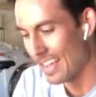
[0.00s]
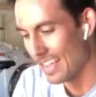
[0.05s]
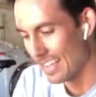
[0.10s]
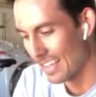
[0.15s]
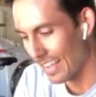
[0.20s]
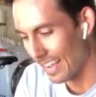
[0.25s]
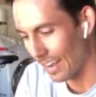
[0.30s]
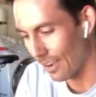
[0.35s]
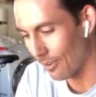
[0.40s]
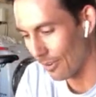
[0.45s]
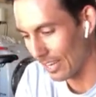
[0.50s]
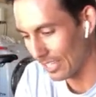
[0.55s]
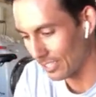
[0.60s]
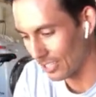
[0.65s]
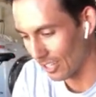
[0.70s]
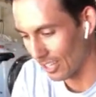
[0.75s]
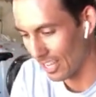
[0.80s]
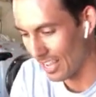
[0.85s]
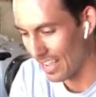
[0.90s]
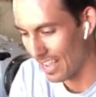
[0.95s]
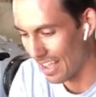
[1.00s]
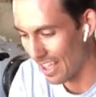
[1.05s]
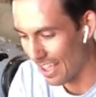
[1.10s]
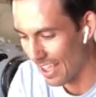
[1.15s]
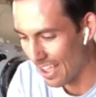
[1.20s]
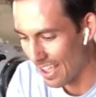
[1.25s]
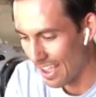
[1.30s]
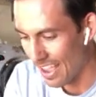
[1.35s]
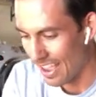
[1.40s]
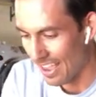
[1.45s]
Yeah, Rachel,
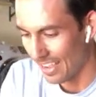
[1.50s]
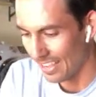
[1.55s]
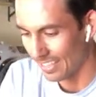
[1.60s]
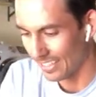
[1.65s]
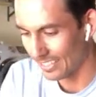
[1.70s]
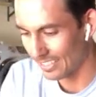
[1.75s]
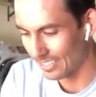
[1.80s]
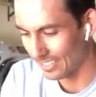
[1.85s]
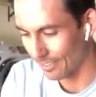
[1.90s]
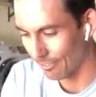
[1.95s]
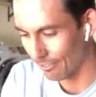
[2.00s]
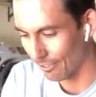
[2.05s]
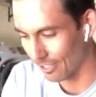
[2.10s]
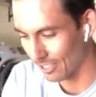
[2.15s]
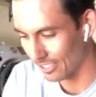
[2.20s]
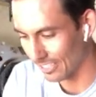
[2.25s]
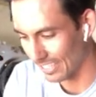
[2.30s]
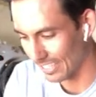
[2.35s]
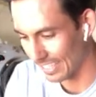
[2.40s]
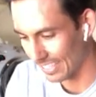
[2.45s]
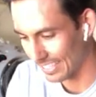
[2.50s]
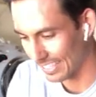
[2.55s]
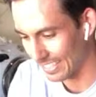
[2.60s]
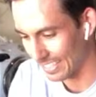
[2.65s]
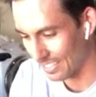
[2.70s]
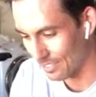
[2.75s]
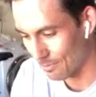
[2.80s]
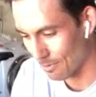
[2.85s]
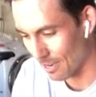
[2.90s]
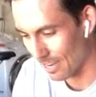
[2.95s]
this is the first thing I did
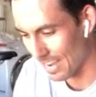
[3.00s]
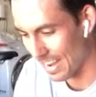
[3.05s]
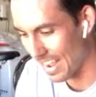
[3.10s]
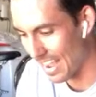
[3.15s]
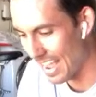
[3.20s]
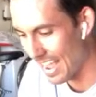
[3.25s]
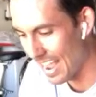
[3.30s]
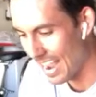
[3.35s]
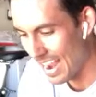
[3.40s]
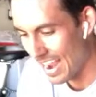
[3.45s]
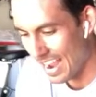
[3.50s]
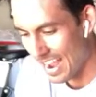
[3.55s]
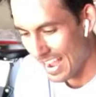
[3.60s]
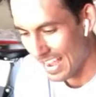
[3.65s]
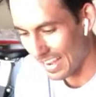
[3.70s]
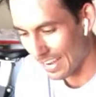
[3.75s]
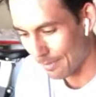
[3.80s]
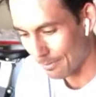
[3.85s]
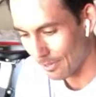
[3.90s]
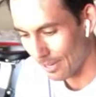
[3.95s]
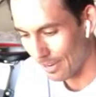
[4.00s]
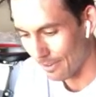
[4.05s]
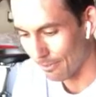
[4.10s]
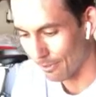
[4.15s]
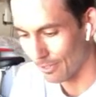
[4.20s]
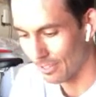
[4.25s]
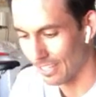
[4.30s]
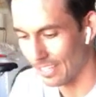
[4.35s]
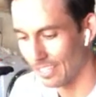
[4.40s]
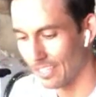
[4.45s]
this morning, And I'm grateful.
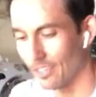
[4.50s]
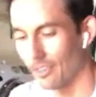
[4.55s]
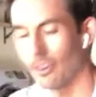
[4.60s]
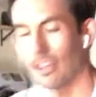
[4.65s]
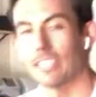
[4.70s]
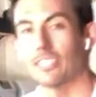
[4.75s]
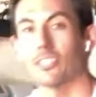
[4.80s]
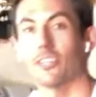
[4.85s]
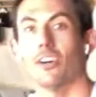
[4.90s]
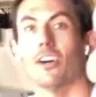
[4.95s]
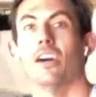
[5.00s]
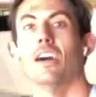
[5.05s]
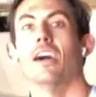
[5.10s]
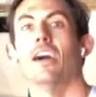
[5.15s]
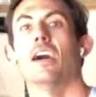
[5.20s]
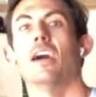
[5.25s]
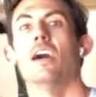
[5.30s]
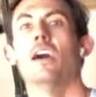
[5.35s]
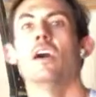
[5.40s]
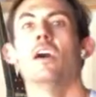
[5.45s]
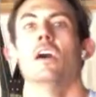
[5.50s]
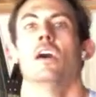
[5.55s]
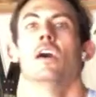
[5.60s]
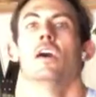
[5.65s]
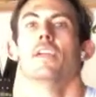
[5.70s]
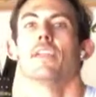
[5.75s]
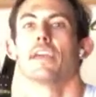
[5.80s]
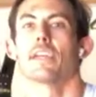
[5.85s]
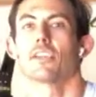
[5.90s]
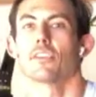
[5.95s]
Thank you, Rachel.
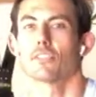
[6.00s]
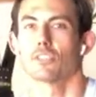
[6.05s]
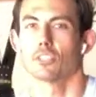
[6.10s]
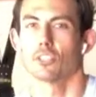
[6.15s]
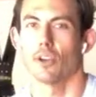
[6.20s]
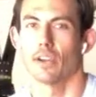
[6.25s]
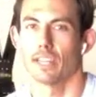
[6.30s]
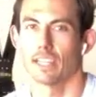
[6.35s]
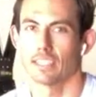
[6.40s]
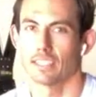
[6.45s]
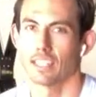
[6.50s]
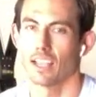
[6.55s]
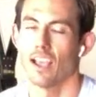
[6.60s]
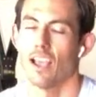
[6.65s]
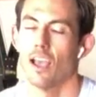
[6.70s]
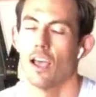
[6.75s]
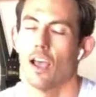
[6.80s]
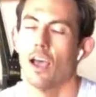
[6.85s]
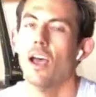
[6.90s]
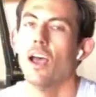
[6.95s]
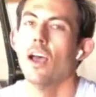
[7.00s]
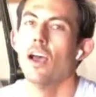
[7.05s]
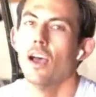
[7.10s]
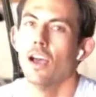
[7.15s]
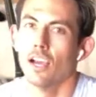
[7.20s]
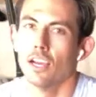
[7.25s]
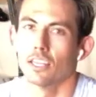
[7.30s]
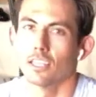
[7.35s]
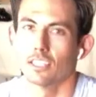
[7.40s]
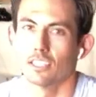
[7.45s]
Thank you for joining us.
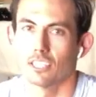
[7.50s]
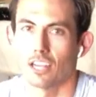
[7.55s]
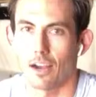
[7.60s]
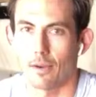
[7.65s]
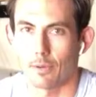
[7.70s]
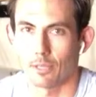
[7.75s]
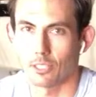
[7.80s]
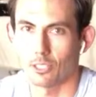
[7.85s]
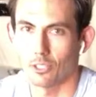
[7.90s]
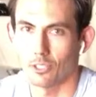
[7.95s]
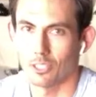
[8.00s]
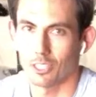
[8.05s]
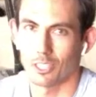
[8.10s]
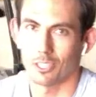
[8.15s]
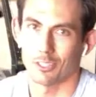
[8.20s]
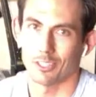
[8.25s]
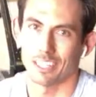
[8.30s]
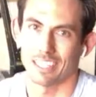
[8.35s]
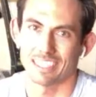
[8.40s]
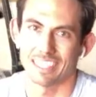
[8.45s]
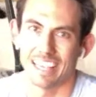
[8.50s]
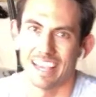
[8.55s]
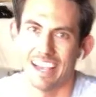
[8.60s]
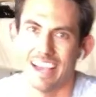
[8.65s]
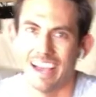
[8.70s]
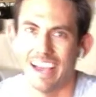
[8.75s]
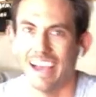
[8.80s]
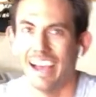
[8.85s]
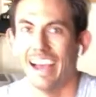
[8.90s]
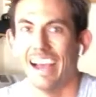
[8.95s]
Good job on choosing to do this
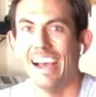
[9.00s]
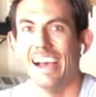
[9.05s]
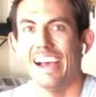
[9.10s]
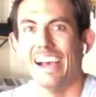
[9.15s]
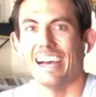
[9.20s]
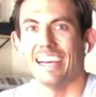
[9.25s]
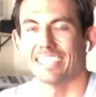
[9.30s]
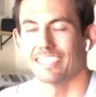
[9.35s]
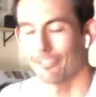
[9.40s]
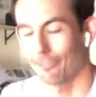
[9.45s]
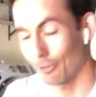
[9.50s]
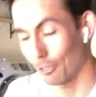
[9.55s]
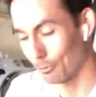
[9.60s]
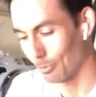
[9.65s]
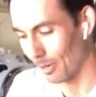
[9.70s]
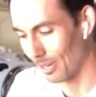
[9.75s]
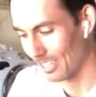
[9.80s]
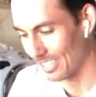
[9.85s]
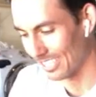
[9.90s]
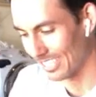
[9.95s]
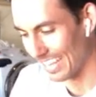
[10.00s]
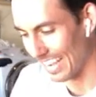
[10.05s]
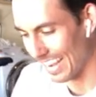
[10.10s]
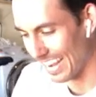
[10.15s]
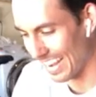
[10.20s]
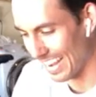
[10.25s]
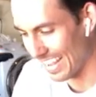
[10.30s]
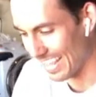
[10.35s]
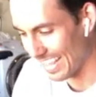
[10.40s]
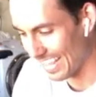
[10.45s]
as the first part of your
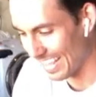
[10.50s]
day.